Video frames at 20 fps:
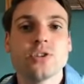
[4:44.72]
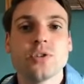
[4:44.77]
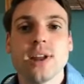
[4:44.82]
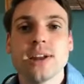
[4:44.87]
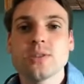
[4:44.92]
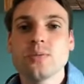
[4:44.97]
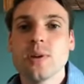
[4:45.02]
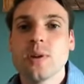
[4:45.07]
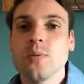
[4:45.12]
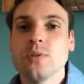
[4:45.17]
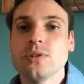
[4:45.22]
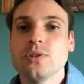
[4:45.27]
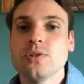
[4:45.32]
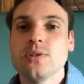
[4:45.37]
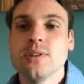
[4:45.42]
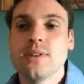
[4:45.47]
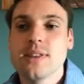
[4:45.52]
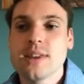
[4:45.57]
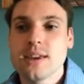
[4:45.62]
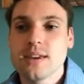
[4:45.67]
And so that's what I
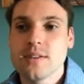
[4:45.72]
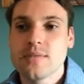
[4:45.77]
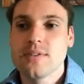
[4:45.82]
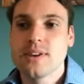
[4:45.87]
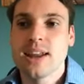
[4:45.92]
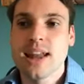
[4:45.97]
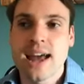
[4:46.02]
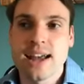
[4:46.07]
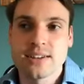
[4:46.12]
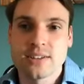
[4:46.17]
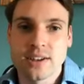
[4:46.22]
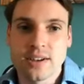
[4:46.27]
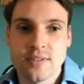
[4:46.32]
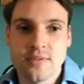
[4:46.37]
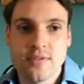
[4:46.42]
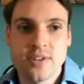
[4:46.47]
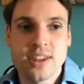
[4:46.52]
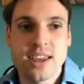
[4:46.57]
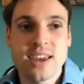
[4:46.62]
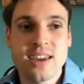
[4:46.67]
want you to think of it as. Like,